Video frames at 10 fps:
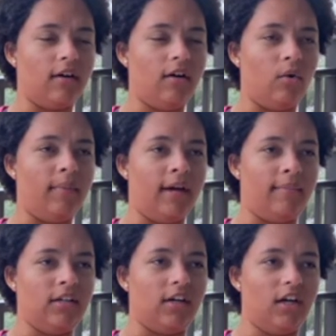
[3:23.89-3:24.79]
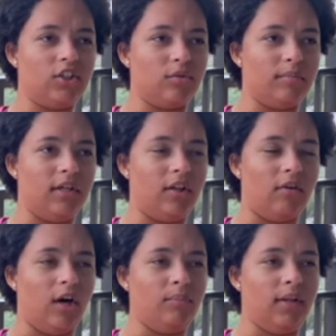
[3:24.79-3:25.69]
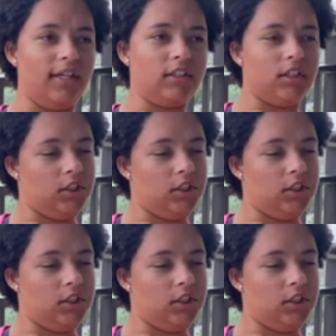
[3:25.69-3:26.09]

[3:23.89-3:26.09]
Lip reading: oh man, my dog took me to the wrong place.